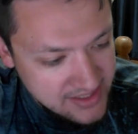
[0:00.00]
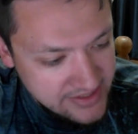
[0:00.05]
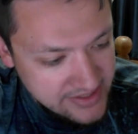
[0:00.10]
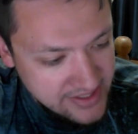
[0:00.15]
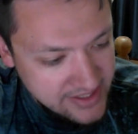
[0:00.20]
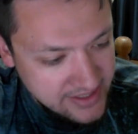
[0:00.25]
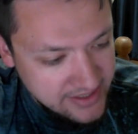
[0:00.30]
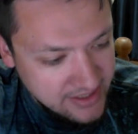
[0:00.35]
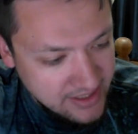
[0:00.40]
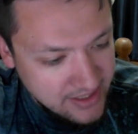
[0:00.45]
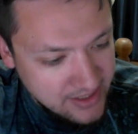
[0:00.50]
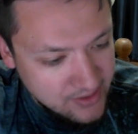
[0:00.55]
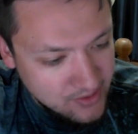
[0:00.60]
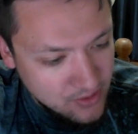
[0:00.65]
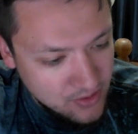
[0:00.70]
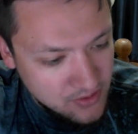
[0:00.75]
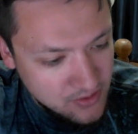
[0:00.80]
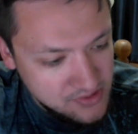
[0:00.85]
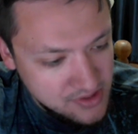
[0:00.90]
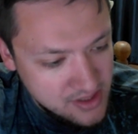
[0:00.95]
they can
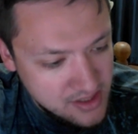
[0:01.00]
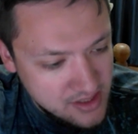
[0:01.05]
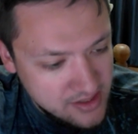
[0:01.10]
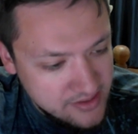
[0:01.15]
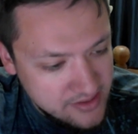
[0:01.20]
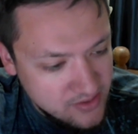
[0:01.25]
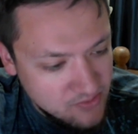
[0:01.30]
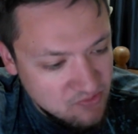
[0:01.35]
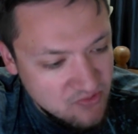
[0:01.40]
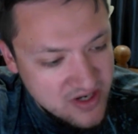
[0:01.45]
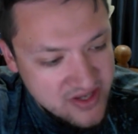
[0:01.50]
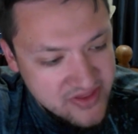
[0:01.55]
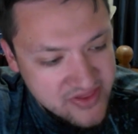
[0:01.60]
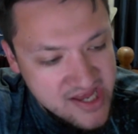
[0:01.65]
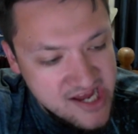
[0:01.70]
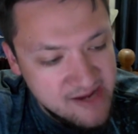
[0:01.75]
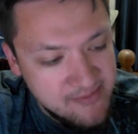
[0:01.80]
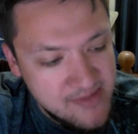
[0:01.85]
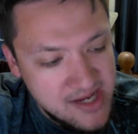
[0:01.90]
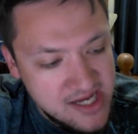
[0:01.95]
hold on and win
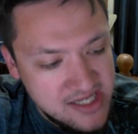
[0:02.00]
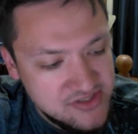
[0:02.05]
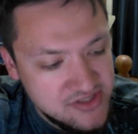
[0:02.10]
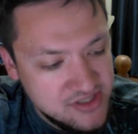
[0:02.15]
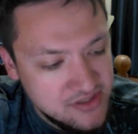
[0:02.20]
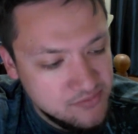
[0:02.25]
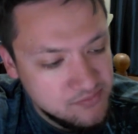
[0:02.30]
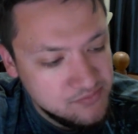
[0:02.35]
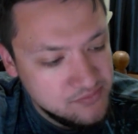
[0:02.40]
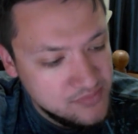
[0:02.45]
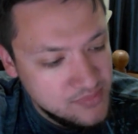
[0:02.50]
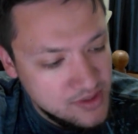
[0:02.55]
that matchup.